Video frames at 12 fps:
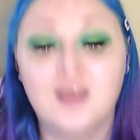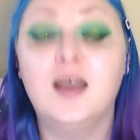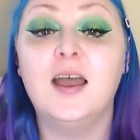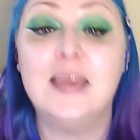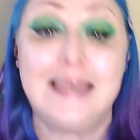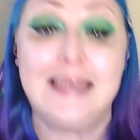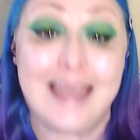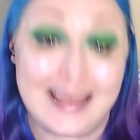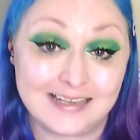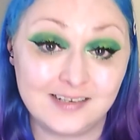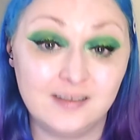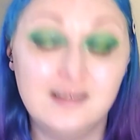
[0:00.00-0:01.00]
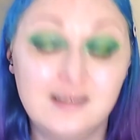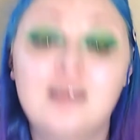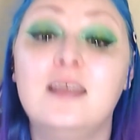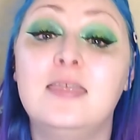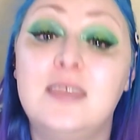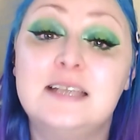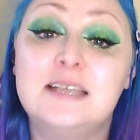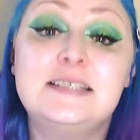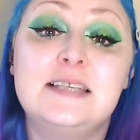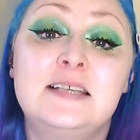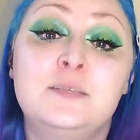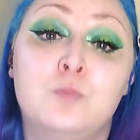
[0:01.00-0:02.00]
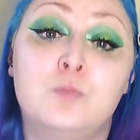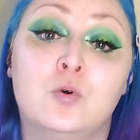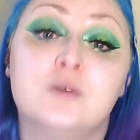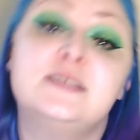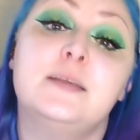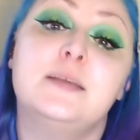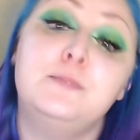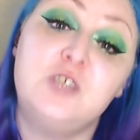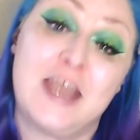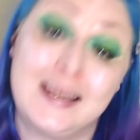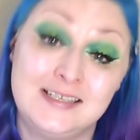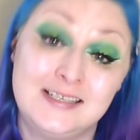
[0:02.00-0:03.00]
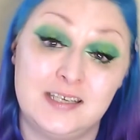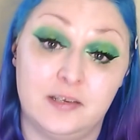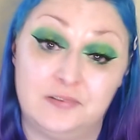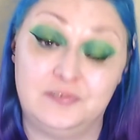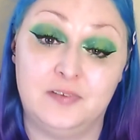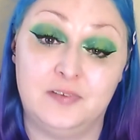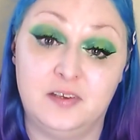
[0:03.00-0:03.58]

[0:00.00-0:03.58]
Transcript: Again, this is more subjective.